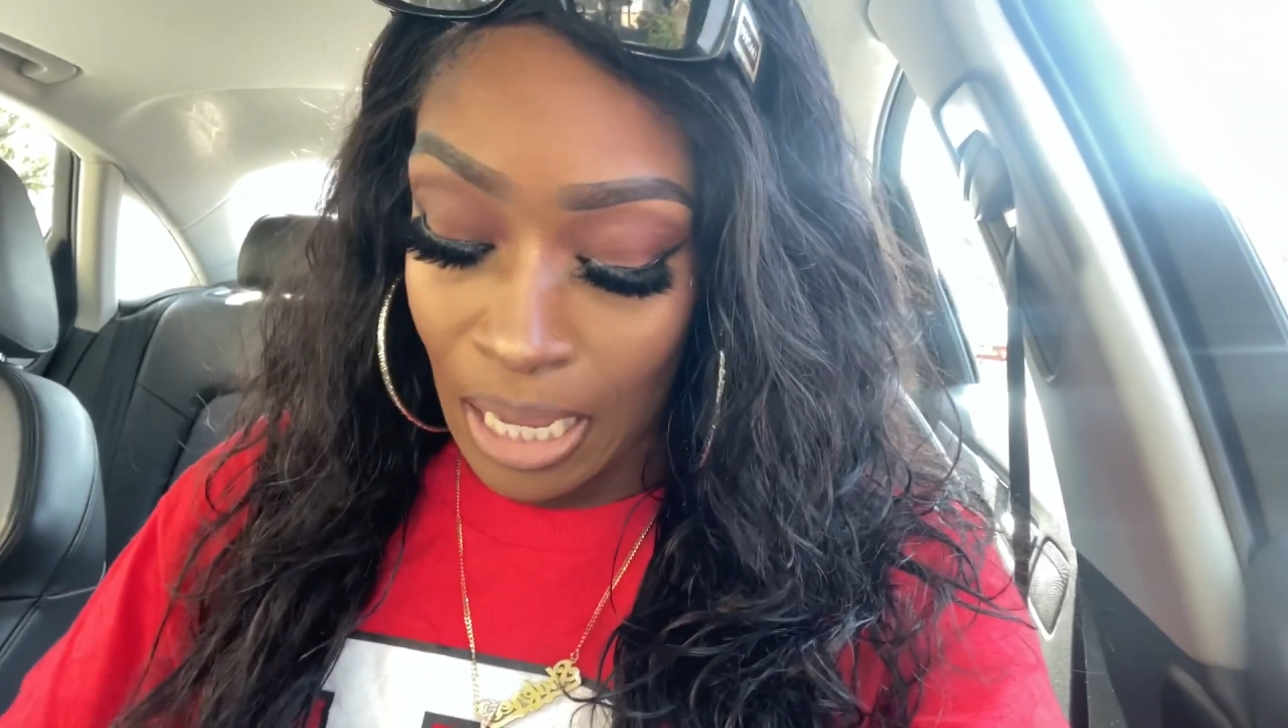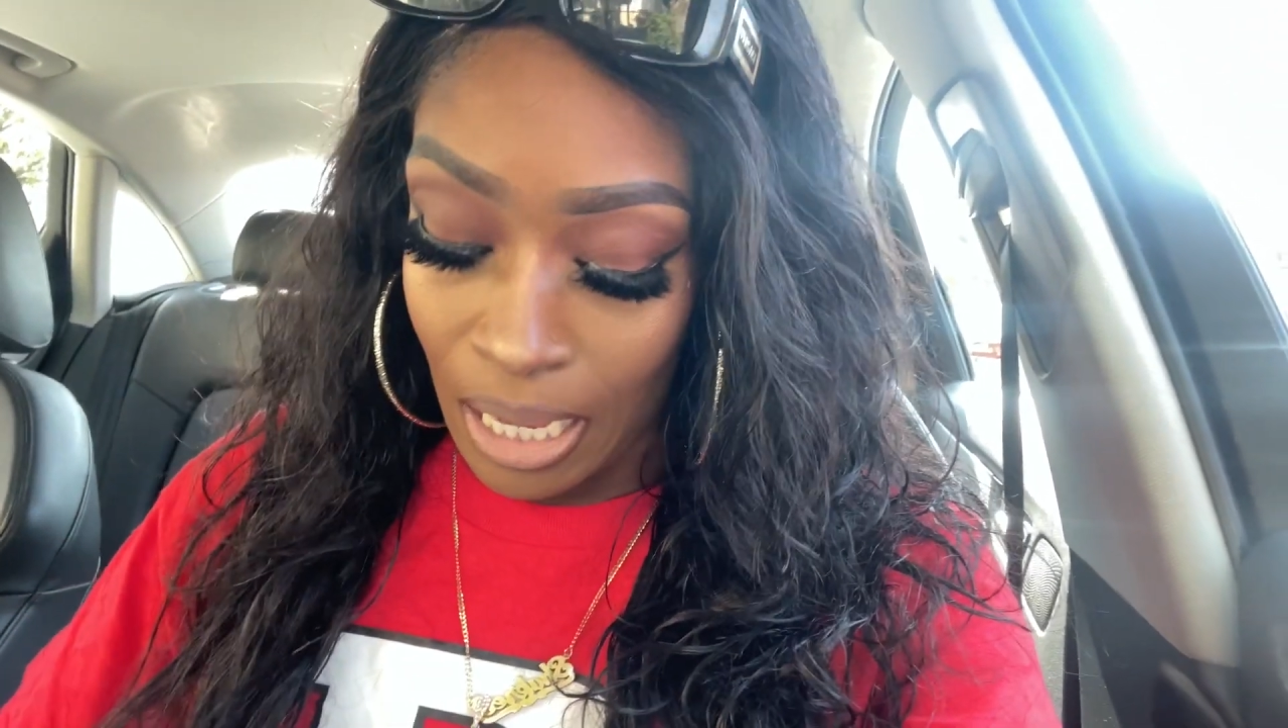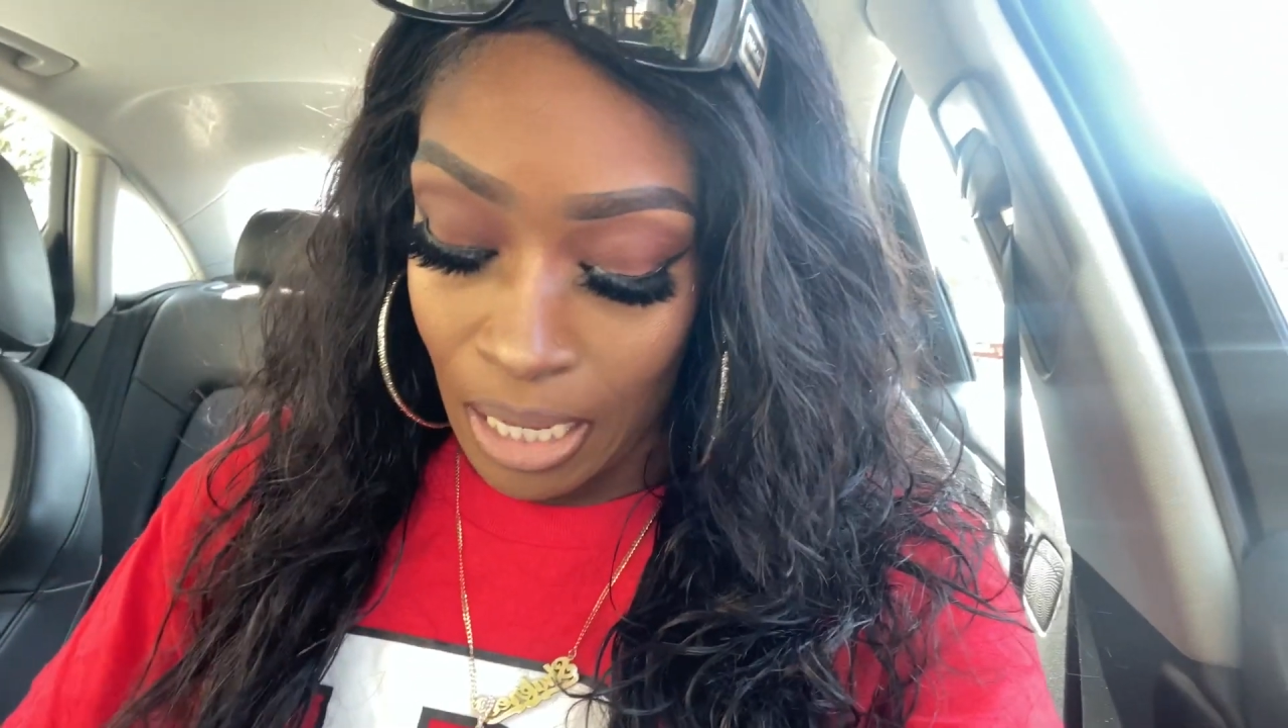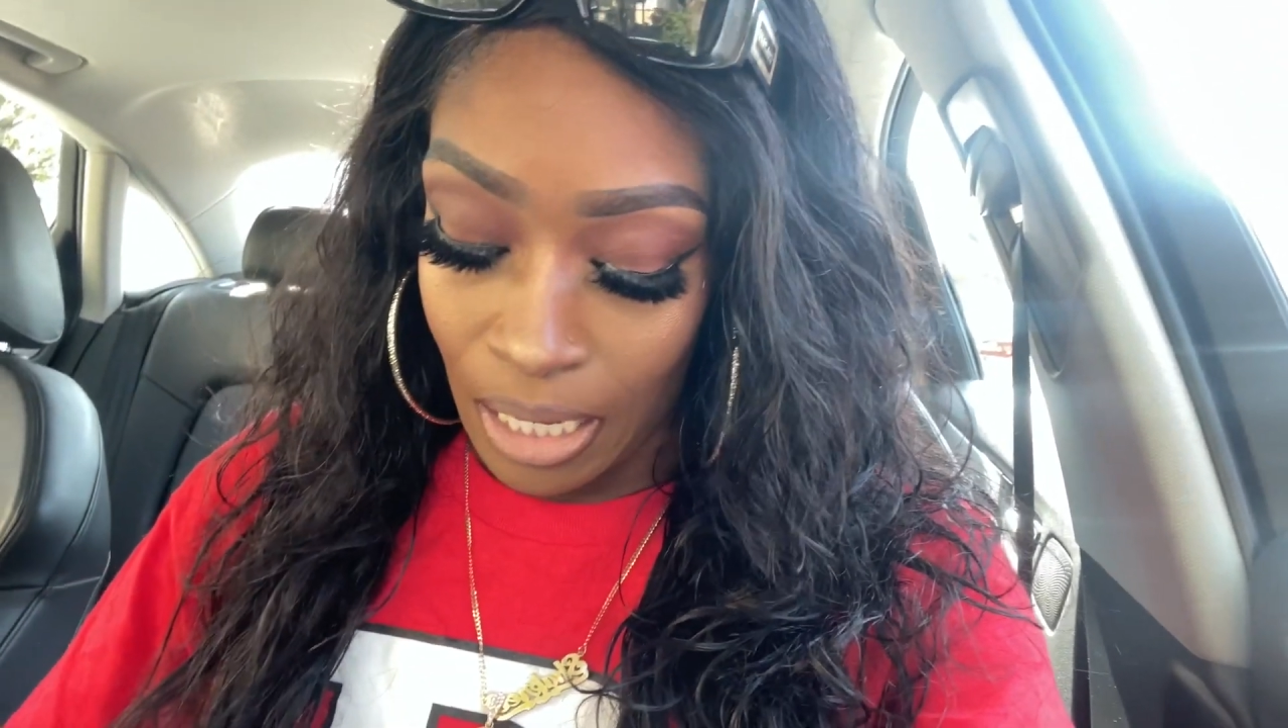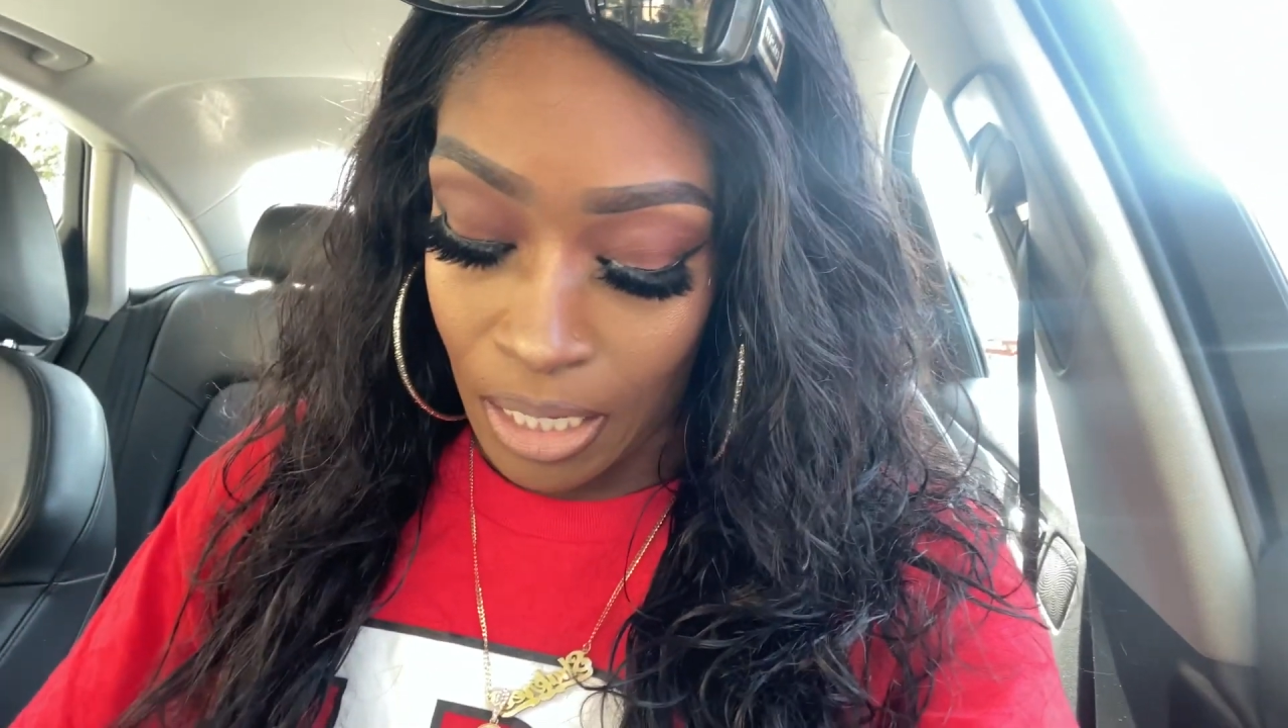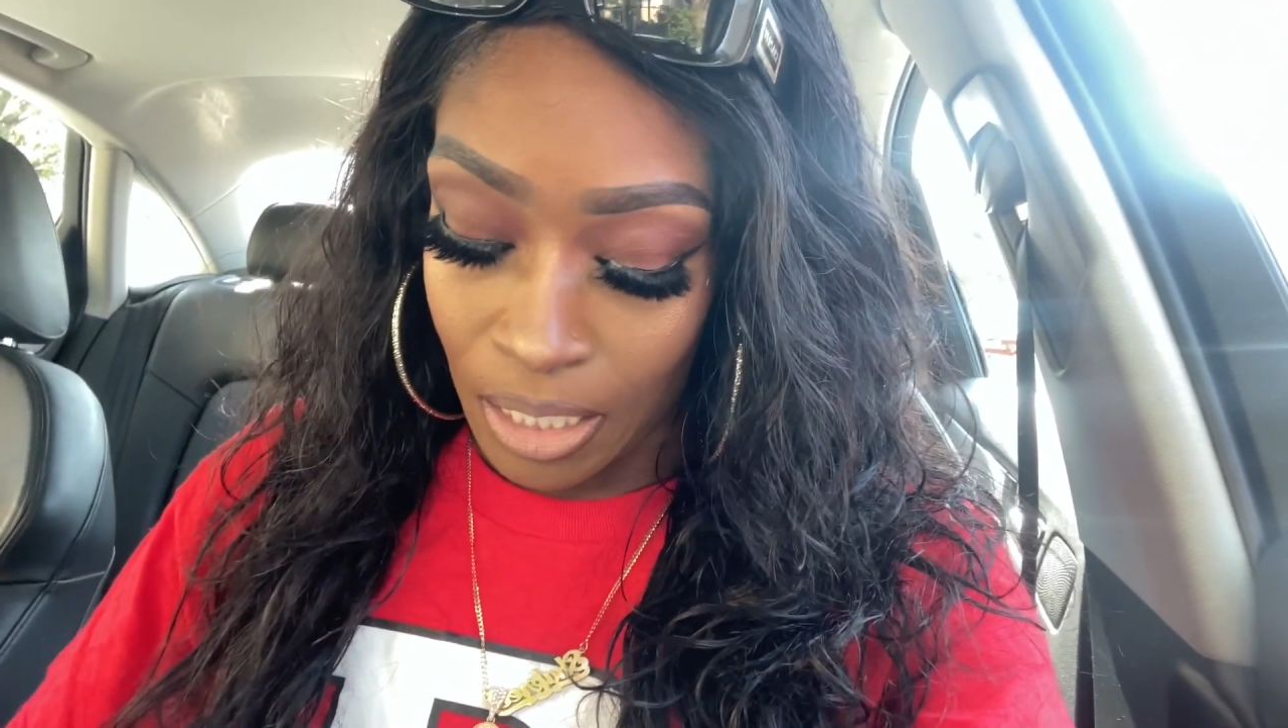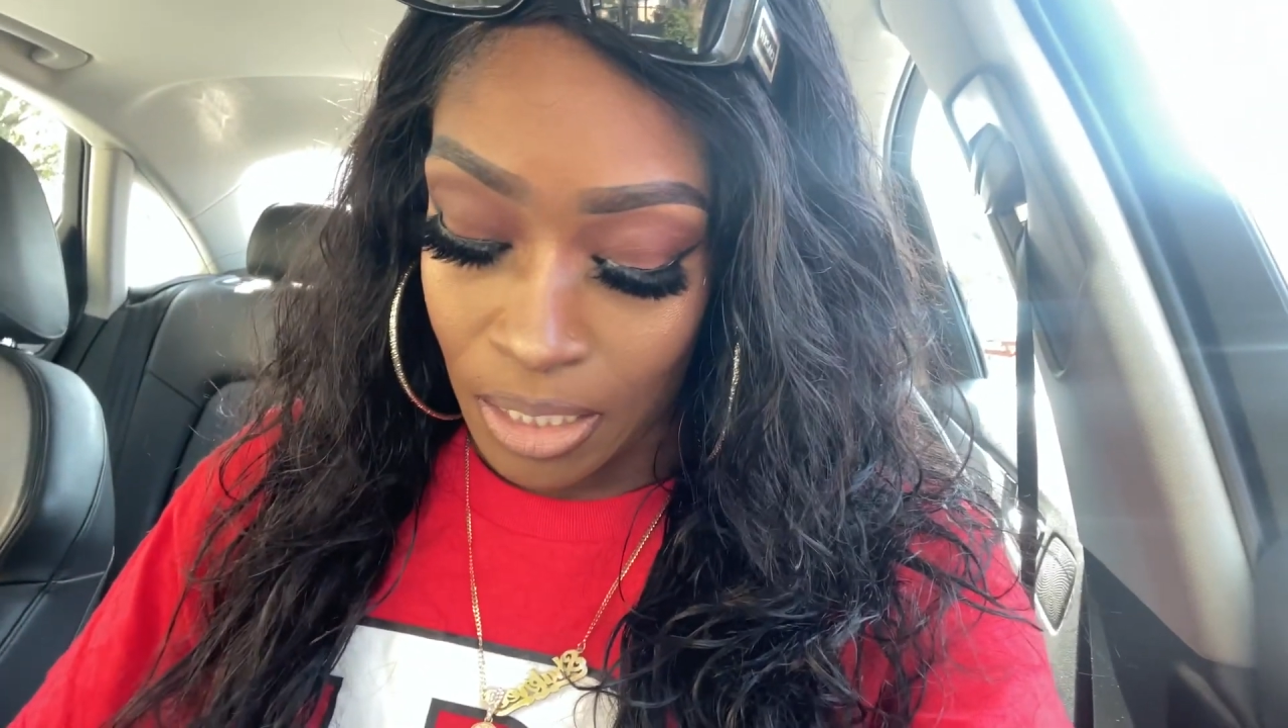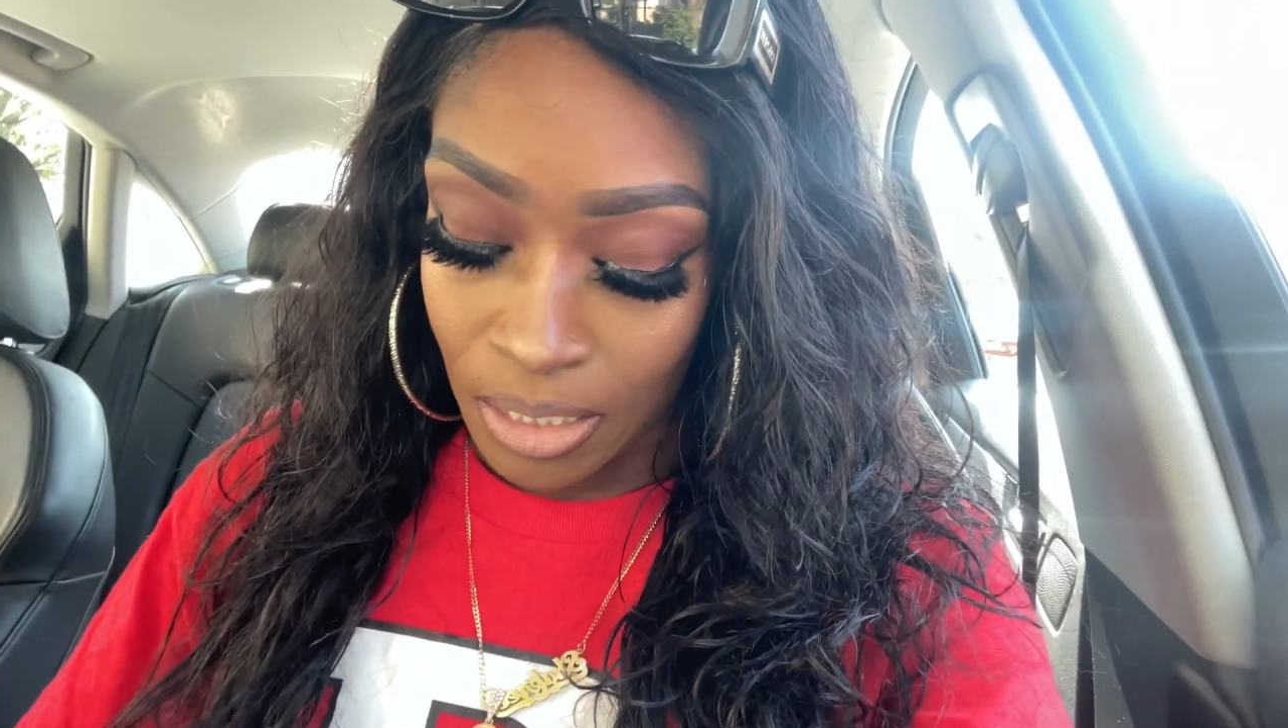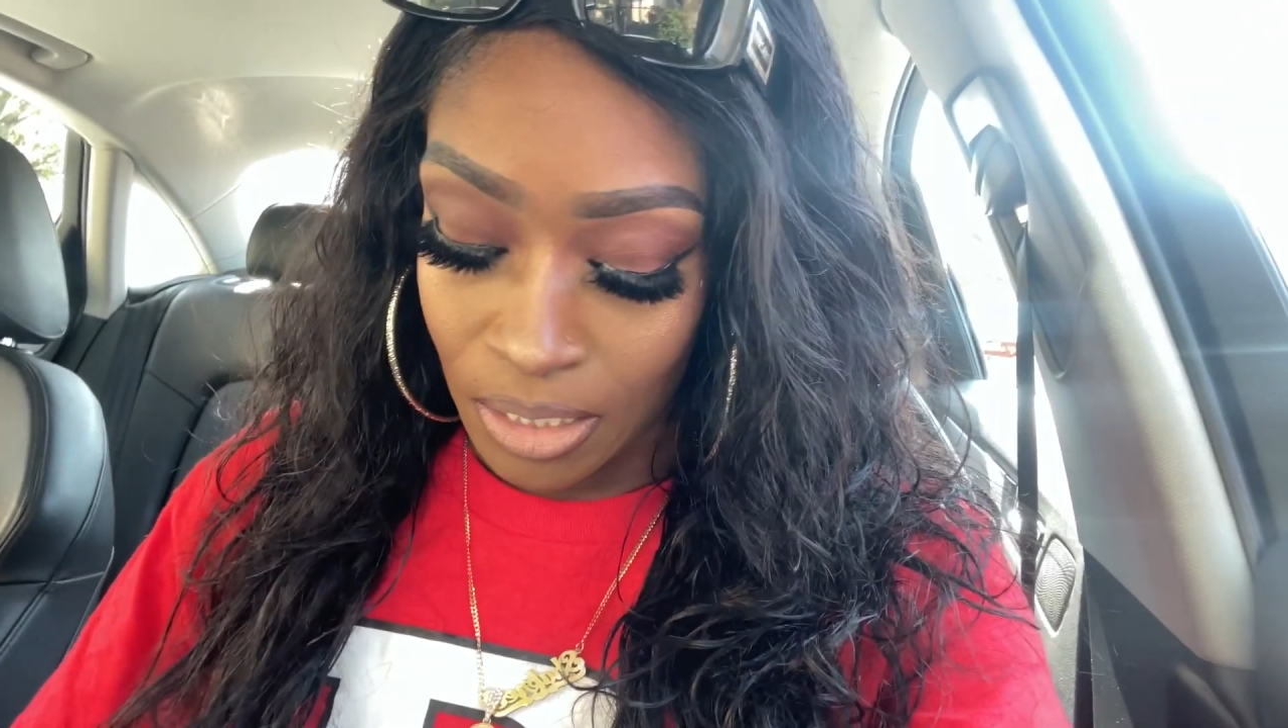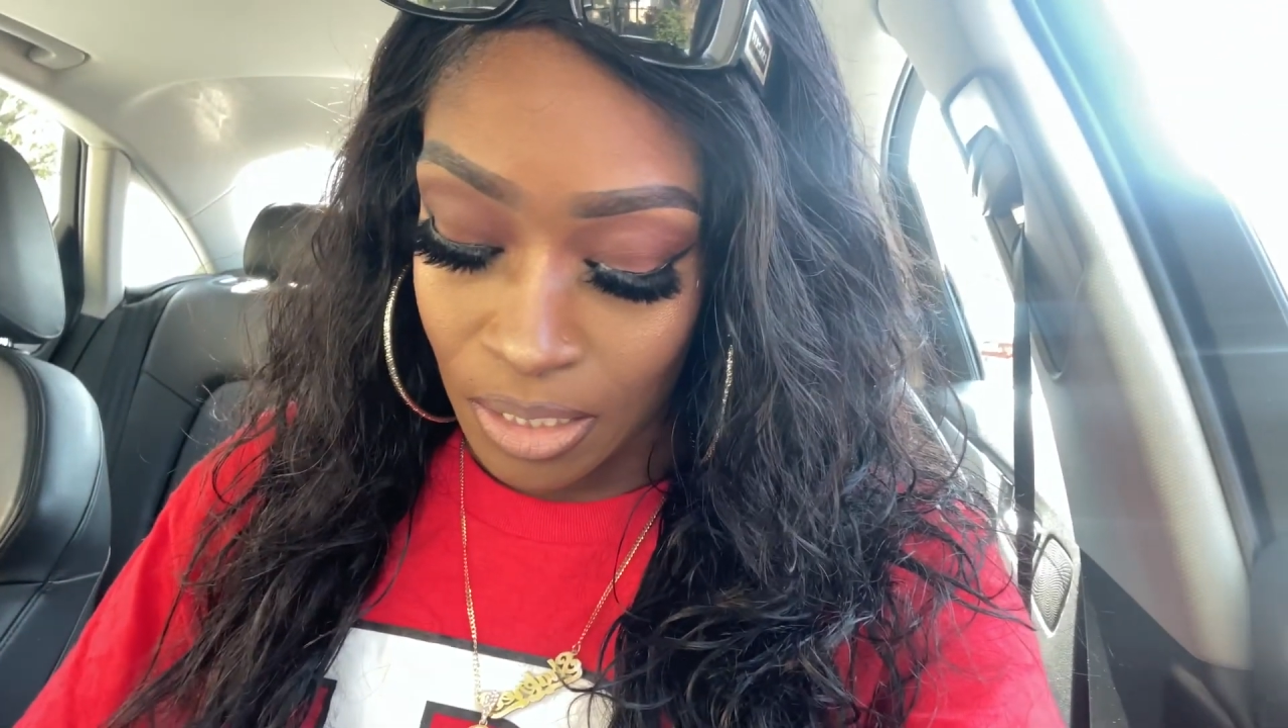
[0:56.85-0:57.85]

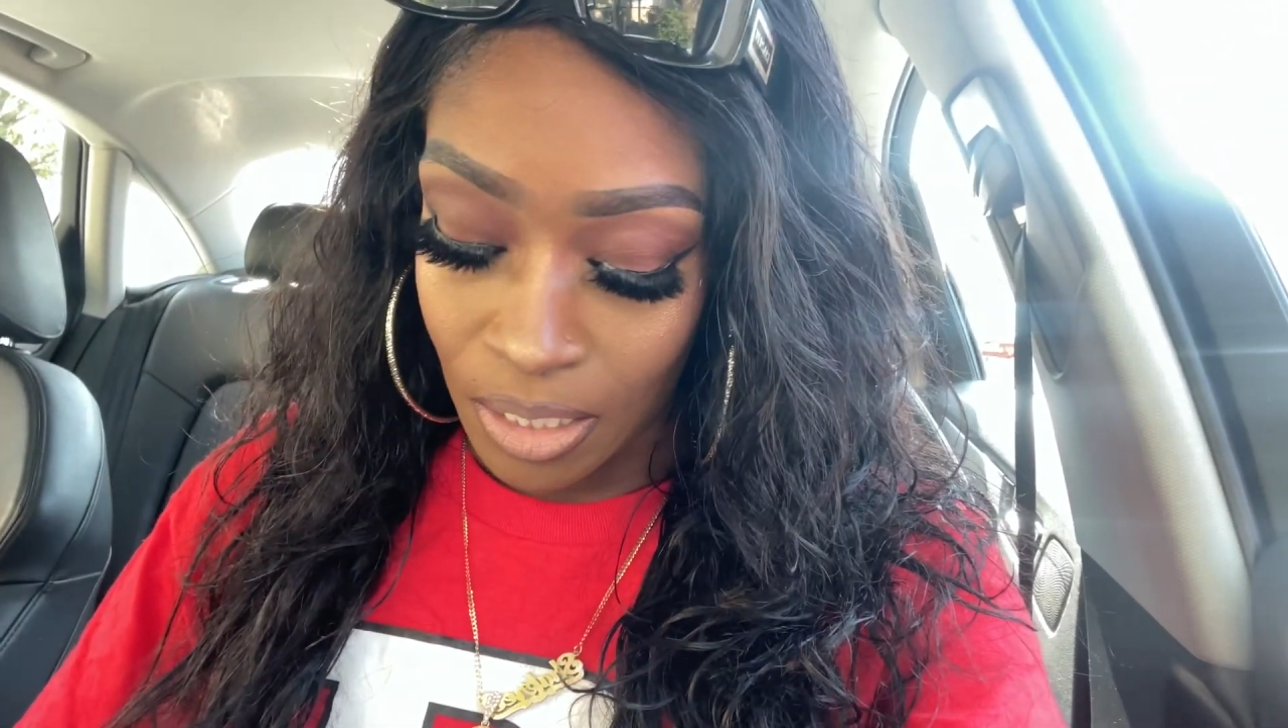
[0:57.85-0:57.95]
And